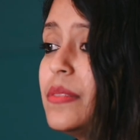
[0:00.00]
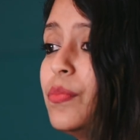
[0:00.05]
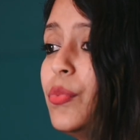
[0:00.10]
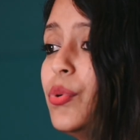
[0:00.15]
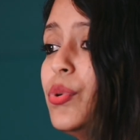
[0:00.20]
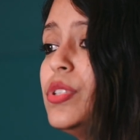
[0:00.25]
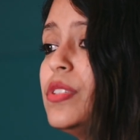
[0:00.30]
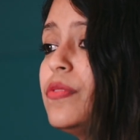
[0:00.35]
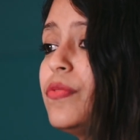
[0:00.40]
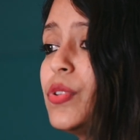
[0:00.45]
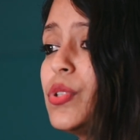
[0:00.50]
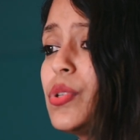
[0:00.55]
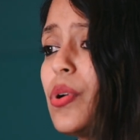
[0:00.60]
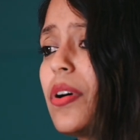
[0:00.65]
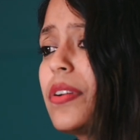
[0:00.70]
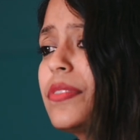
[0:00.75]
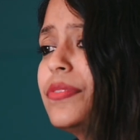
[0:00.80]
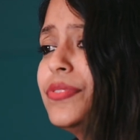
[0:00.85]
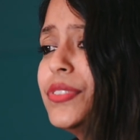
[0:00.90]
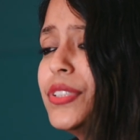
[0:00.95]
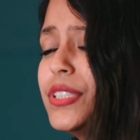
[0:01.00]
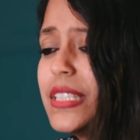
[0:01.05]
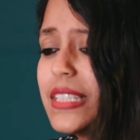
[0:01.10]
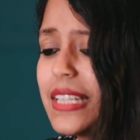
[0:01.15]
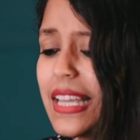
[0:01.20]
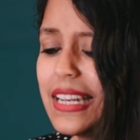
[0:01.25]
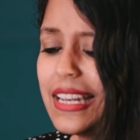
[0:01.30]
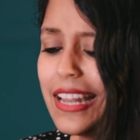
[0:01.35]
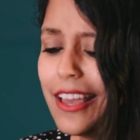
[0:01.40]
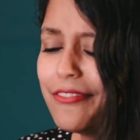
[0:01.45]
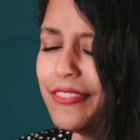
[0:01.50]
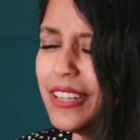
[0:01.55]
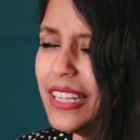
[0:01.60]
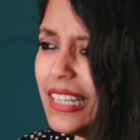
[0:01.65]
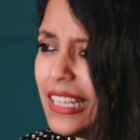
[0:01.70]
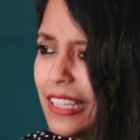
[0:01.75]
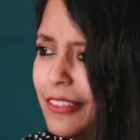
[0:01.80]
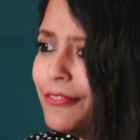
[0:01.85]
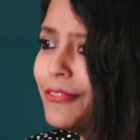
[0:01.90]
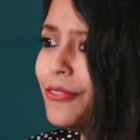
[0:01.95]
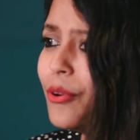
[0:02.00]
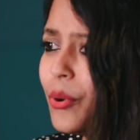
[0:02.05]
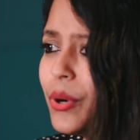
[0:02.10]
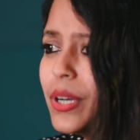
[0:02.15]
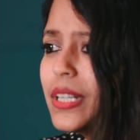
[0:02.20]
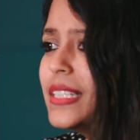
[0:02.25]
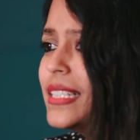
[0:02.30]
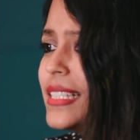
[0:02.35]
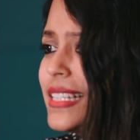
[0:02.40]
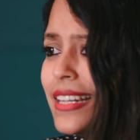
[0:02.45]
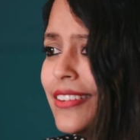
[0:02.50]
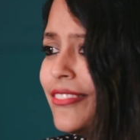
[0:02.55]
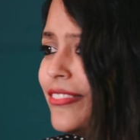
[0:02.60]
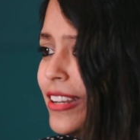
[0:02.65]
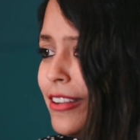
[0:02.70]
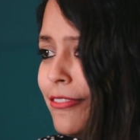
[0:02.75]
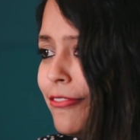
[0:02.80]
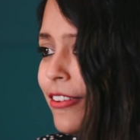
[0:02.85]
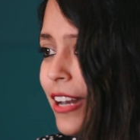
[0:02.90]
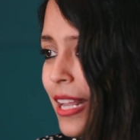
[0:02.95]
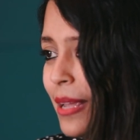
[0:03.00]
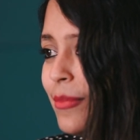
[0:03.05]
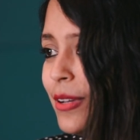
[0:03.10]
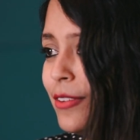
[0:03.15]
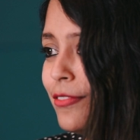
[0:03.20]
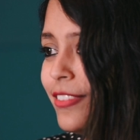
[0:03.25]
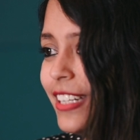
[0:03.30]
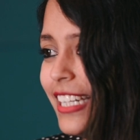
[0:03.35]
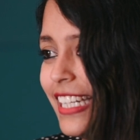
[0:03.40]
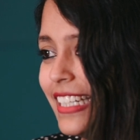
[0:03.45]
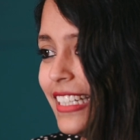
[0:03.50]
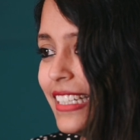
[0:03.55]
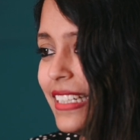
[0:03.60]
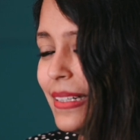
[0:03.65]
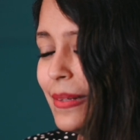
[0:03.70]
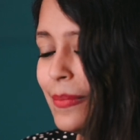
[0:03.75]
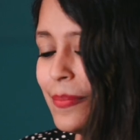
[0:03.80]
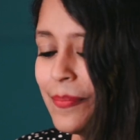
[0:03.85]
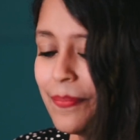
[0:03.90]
most photographers can definitely focus and reframe if needed.